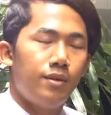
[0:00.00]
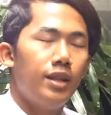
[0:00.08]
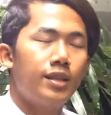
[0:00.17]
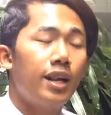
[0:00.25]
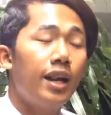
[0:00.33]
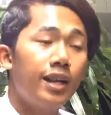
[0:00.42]

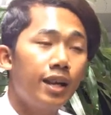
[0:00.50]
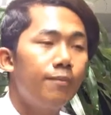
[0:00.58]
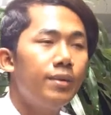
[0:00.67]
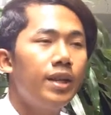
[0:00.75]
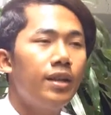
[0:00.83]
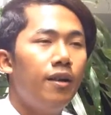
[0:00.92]
it, it can
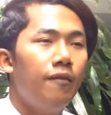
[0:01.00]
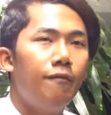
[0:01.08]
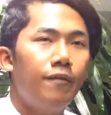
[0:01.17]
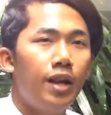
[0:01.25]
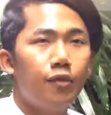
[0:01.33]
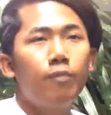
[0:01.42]
be the
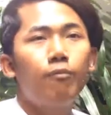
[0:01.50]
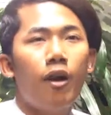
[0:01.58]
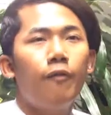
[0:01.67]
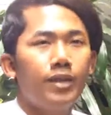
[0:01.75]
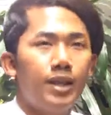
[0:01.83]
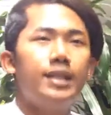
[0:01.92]
entry point
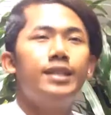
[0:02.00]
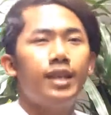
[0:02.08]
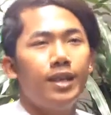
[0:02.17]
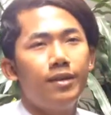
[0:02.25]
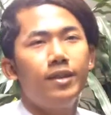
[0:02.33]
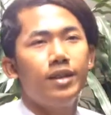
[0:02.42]
of the next
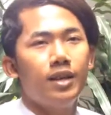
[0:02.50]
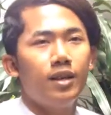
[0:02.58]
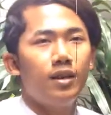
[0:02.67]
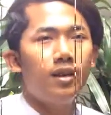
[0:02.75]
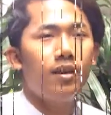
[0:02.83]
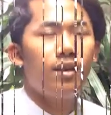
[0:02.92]
step. Yeah.